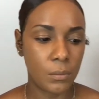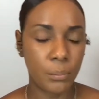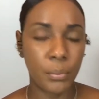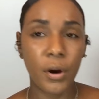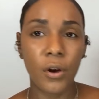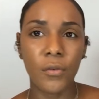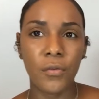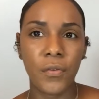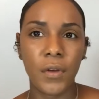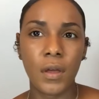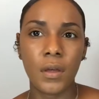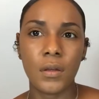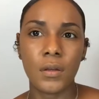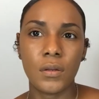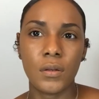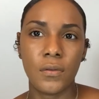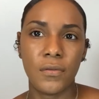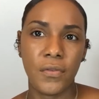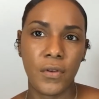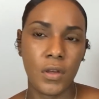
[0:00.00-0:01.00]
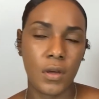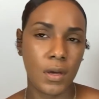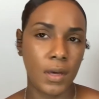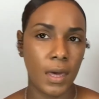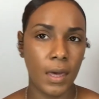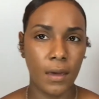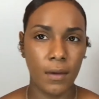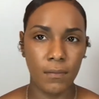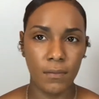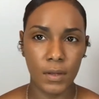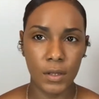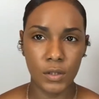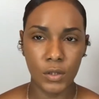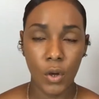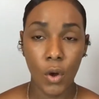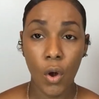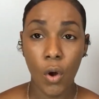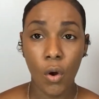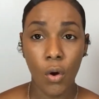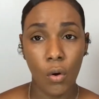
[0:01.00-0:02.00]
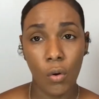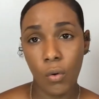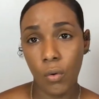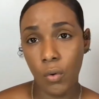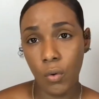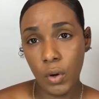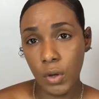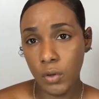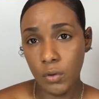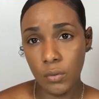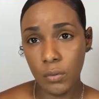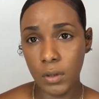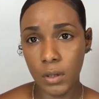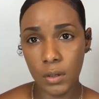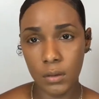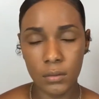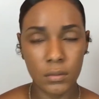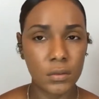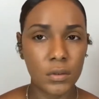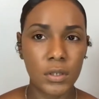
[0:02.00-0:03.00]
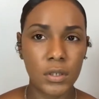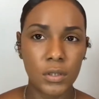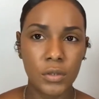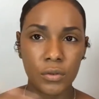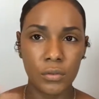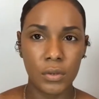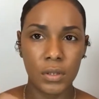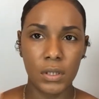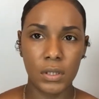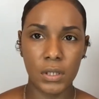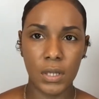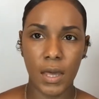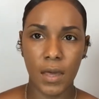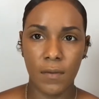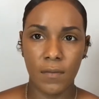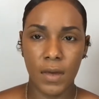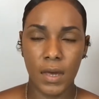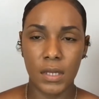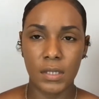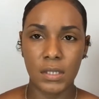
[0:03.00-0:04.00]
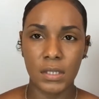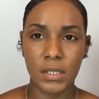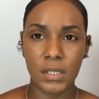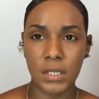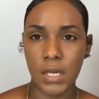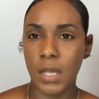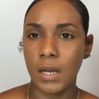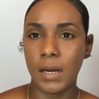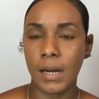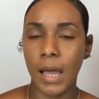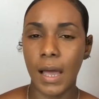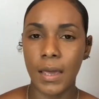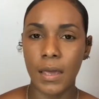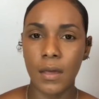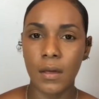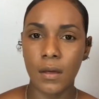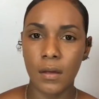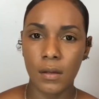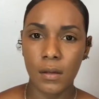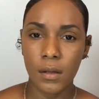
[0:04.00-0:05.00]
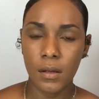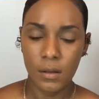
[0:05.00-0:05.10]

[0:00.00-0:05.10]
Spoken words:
perfect for your canvas. Or you can just do this and have it as a skin-like